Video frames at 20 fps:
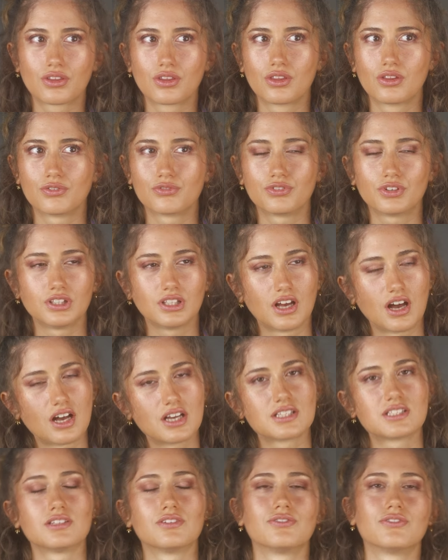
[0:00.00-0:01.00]
the
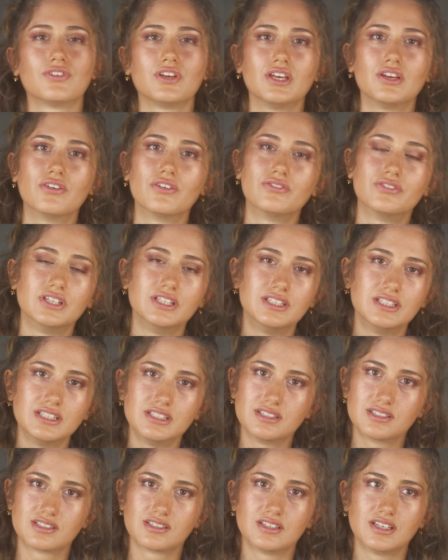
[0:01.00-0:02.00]
philosophy of Indie
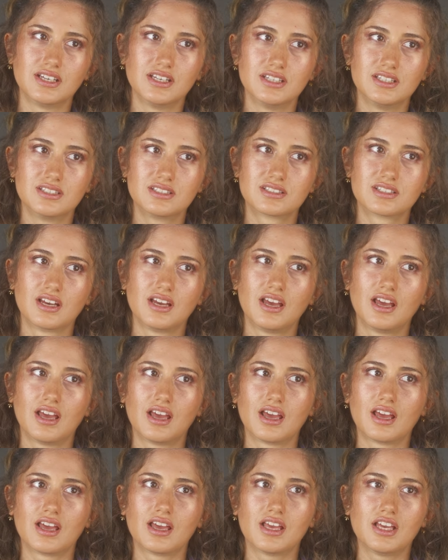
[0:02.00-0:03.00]
Sleaze
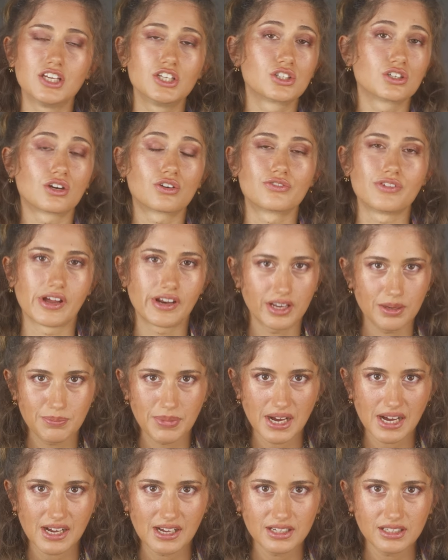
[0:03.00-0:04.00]
is already
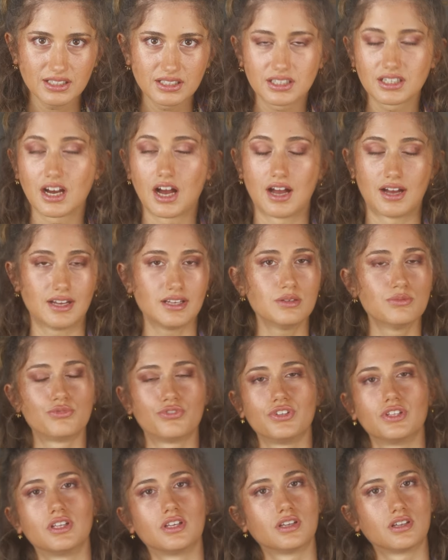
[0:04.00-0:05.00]
back. I am
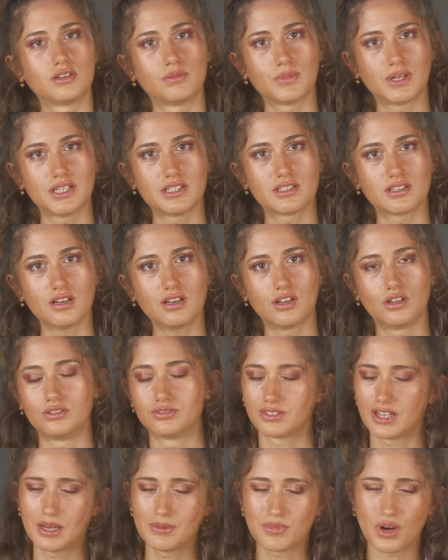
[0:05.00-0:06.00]
feeling it in myself.
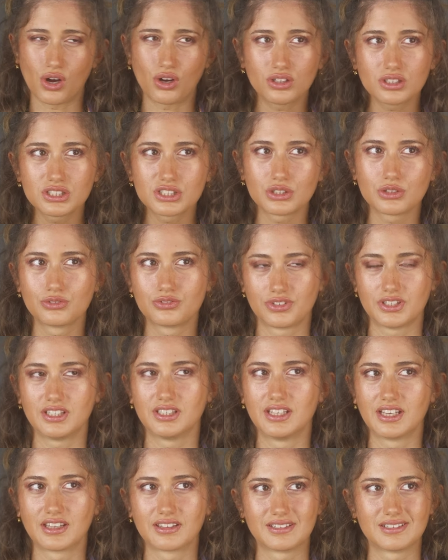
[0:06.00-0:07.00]
I'm also
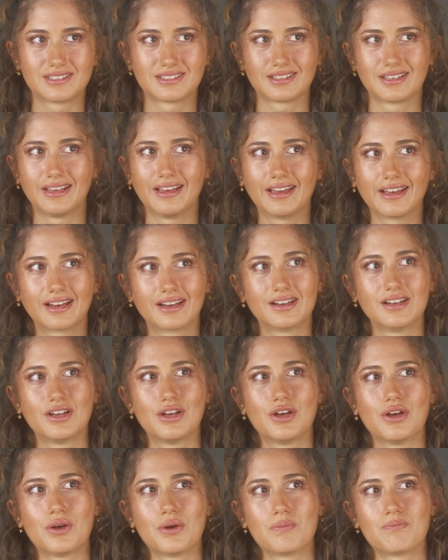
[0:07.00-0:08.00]
feeling this like,
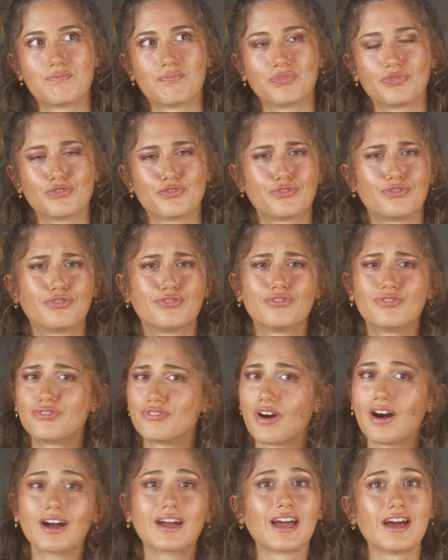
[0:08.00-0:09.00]

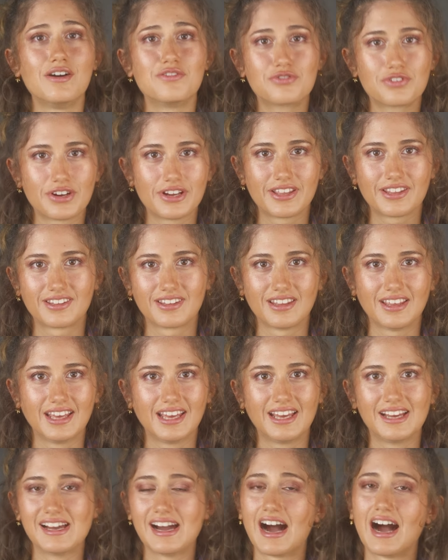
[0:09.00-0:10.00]
fuck
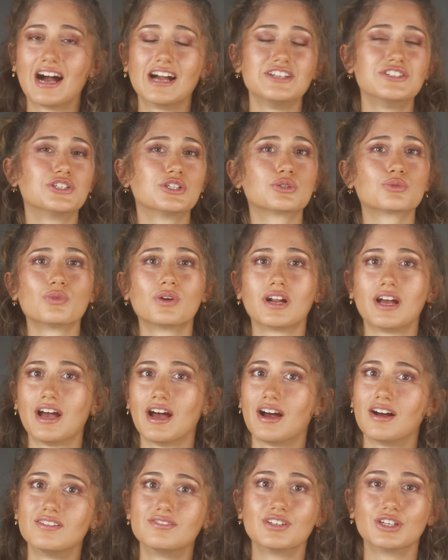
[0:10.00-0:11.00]
everything, I just want to
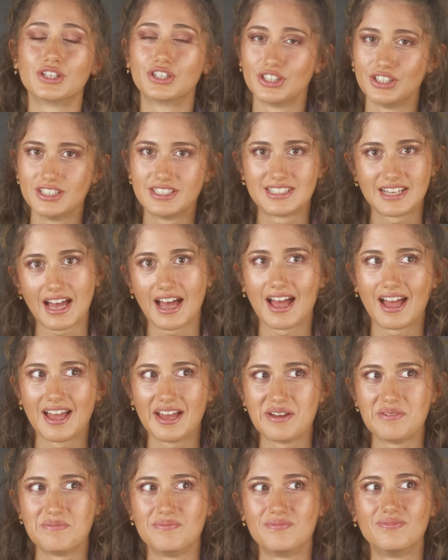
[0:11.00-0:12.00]
have a good
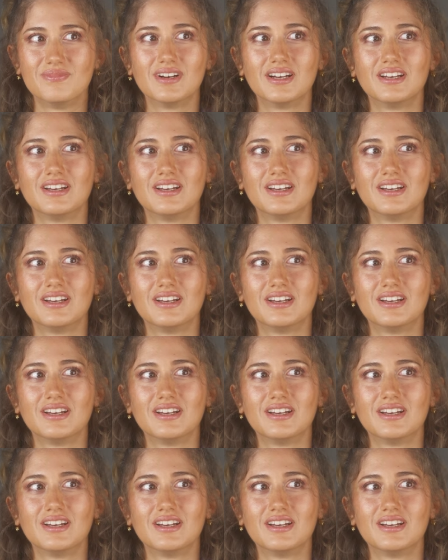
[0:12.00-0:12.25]
time